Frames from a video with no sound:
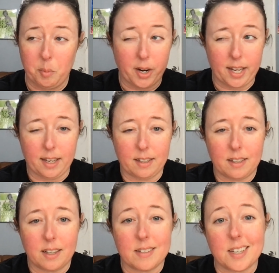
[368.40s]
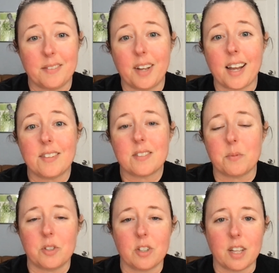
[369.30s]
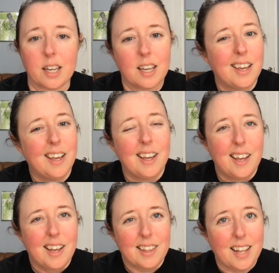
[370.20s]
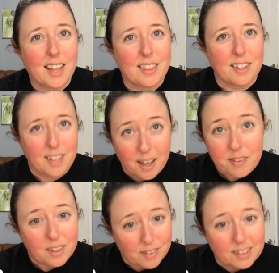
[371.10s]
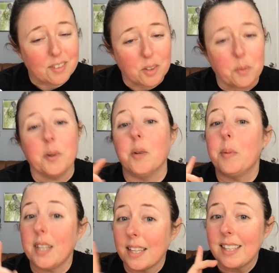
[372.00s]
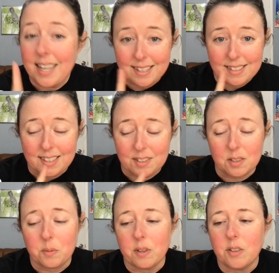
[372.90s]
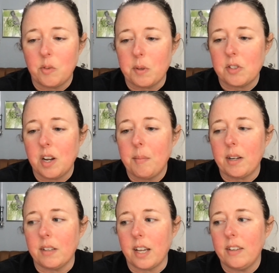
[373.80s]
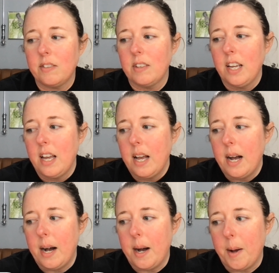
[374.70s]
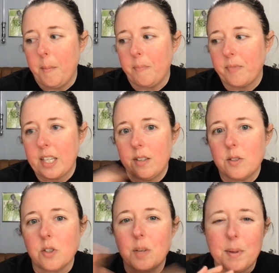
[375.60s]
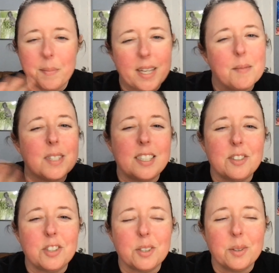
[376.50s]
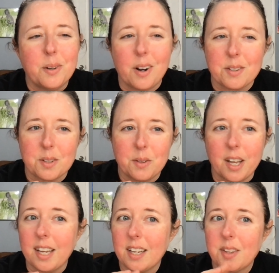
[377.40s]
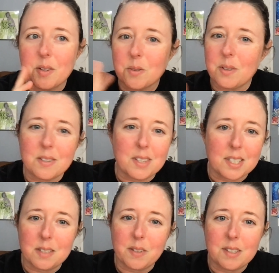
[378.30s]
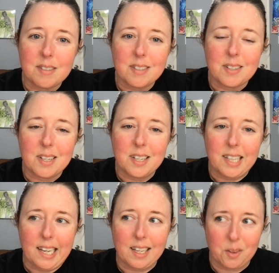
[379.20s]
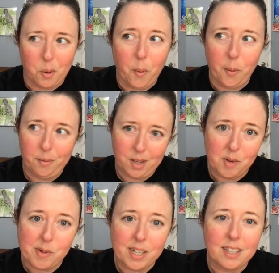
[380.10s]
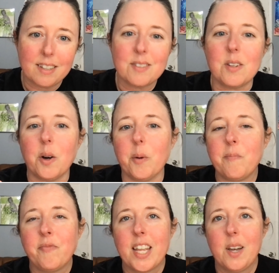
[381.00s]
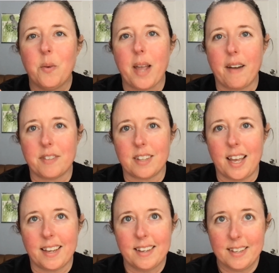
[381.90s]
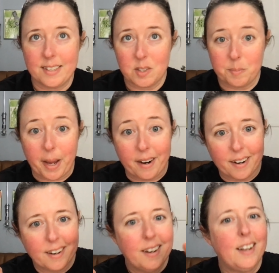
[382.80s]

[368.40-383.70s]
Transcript: bringing a ton of dice, which are like not the heaviest things in the world, but not the lightest things in the world, especially our metal dice. So shipping becomes an issue. Also, like, there's only 6 of us, like, in the whole company, so we have to, like, spare